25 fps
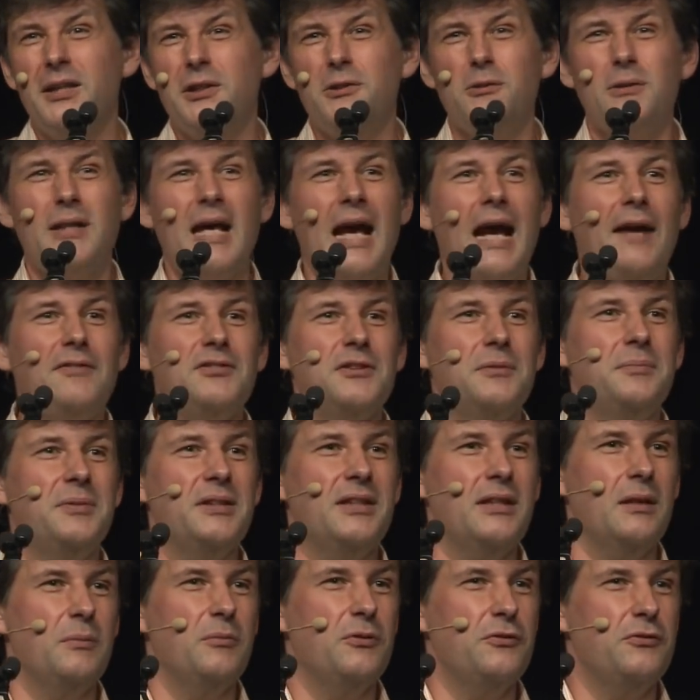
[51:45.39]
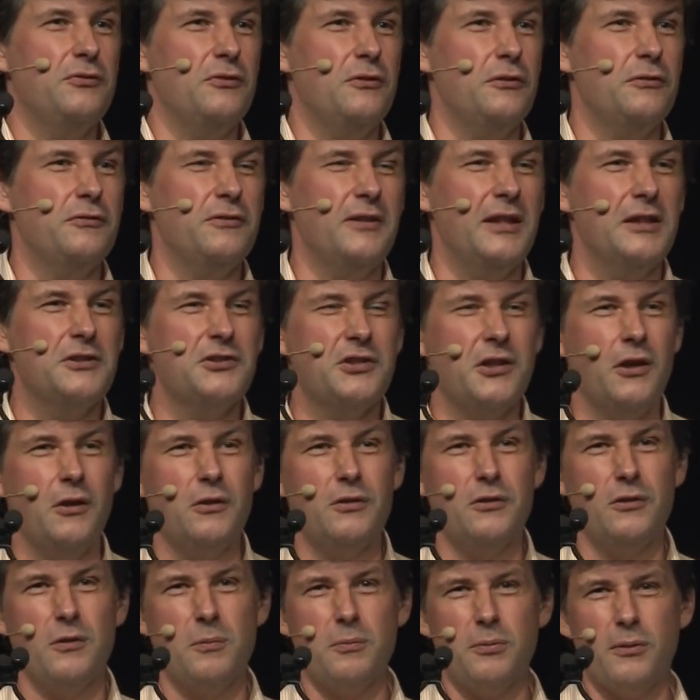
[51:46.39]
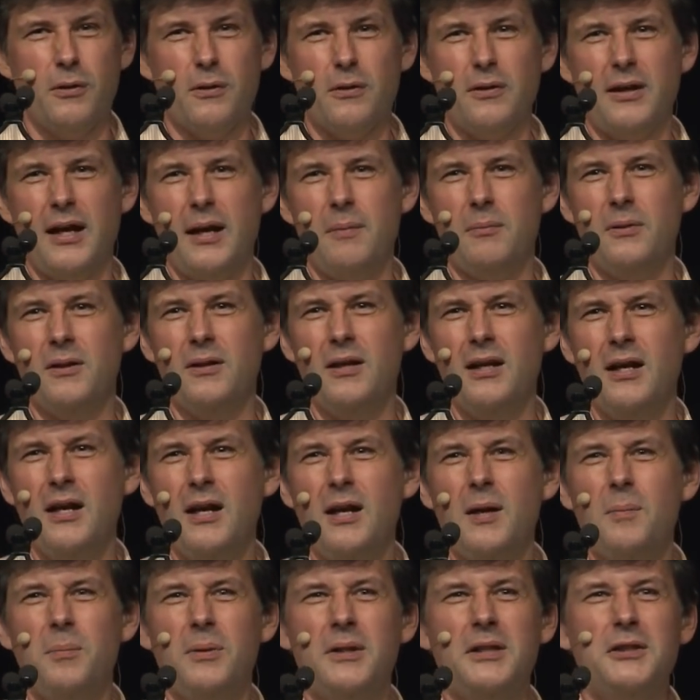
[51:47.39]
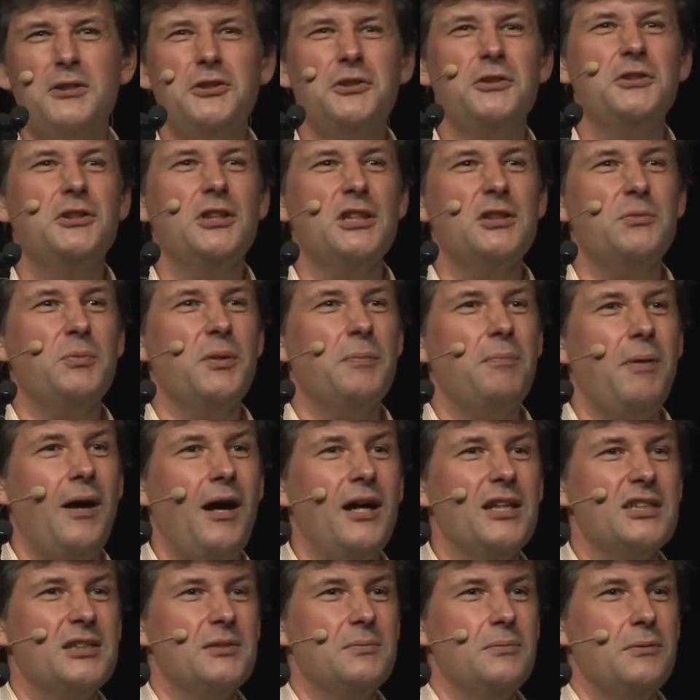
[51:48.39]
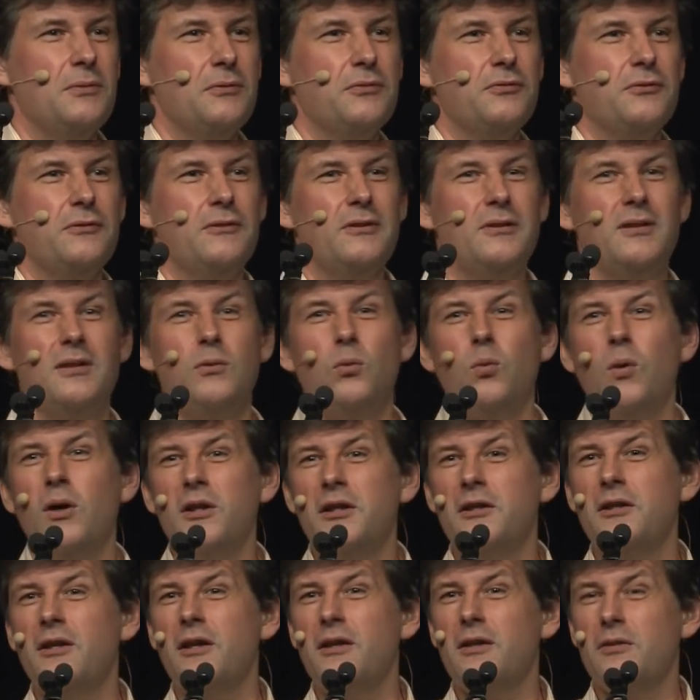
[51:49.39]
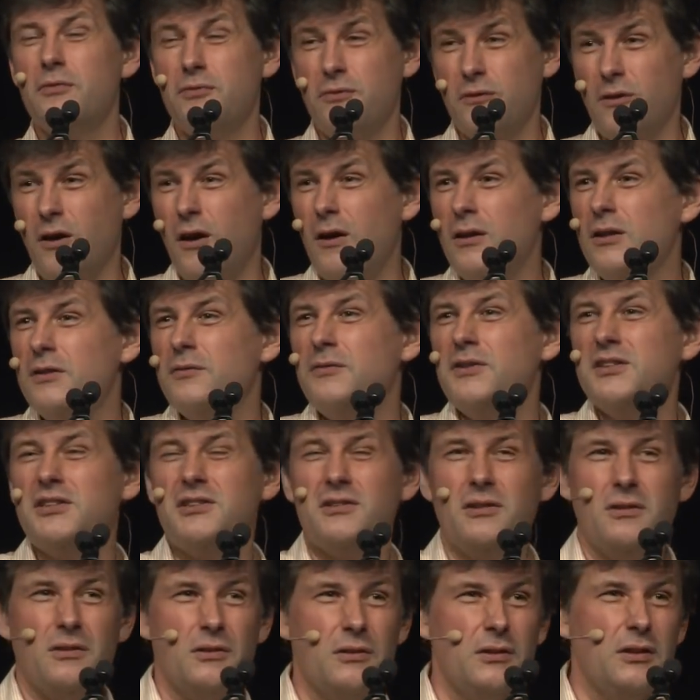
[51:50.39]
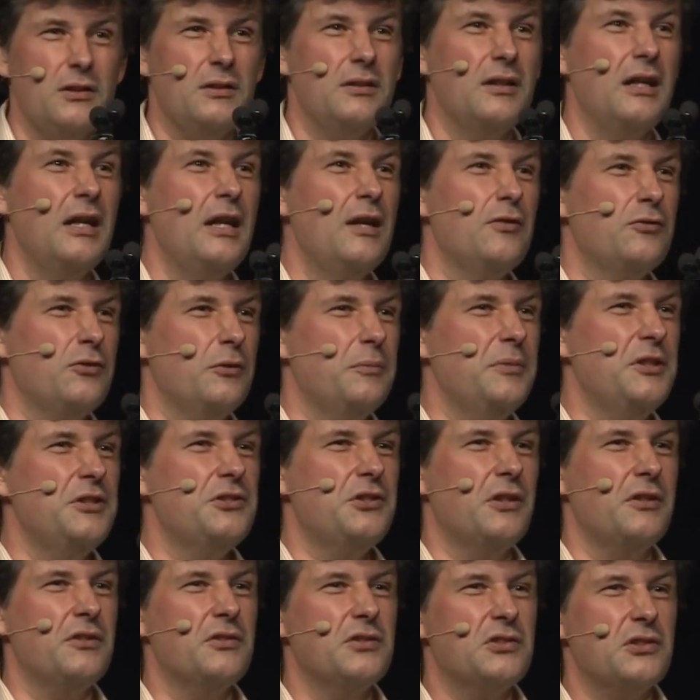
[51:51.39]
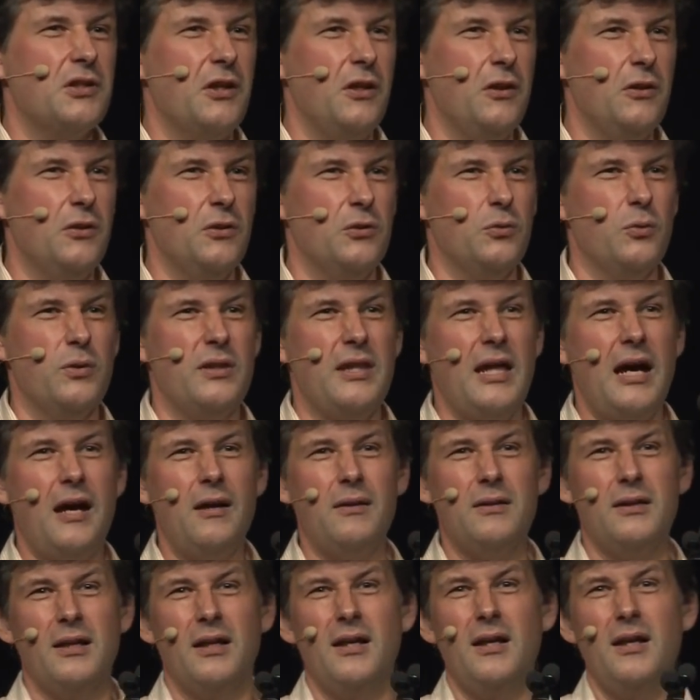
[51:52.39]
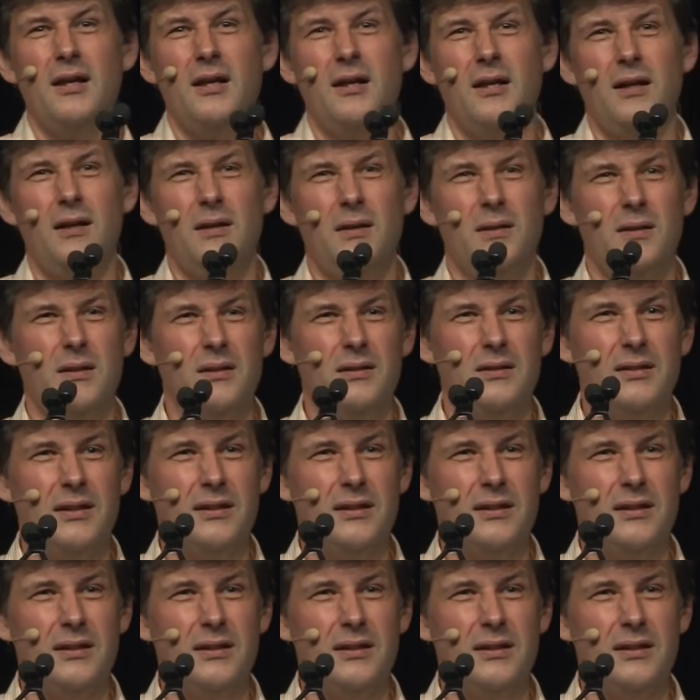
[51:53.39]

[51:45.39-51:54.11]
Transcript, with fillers: You don't have to become a full-fledged coder or programmer, but it should just be possible for one another, for all of us to learn from each other's code without uh,